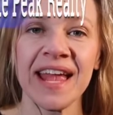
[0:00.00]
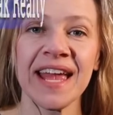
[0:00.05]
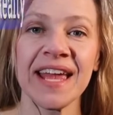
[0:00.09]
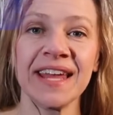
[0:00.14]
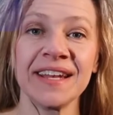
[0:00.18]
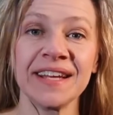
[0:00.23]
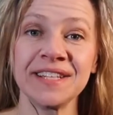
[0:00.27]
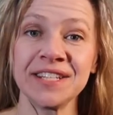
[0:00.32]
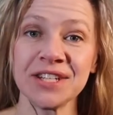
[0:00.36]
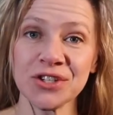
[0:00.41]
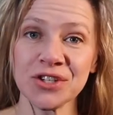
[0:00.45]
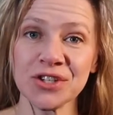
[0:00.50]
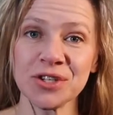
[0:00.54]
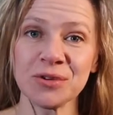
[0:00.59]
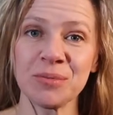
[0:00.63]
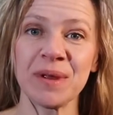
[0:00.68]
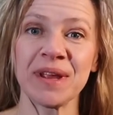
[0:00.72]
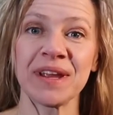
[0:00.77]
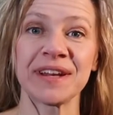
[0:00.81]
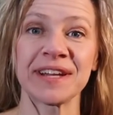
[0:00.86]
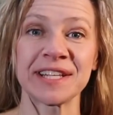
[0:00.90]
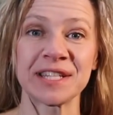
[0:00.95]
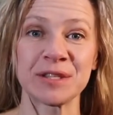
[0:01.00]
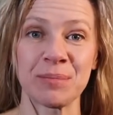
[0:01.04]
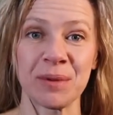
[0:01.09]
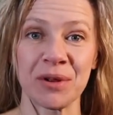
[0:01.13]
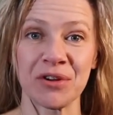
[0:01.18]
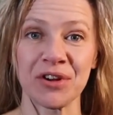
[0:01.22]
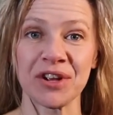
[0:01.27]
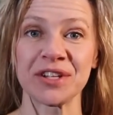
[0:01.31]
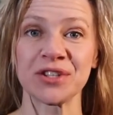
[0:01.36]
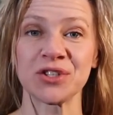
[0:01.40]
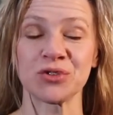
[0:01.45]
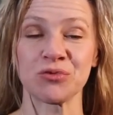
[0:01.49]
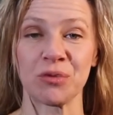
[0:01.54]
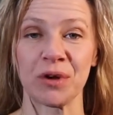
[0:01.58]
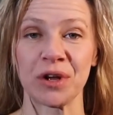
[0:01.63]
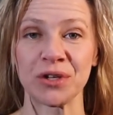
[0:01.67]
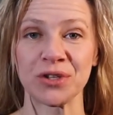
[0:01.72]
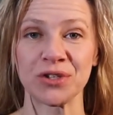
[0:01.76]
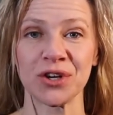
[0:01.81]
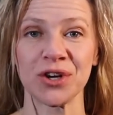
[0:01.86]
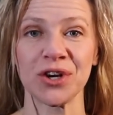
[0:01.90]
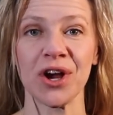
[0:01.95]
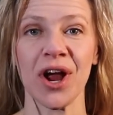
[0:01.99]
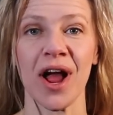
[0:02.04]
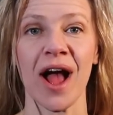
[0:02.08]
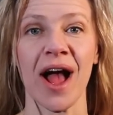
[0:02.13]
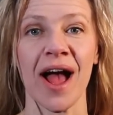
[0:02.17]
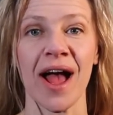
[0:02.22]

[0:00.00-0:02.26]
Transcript: In addition to being an experienced realtor,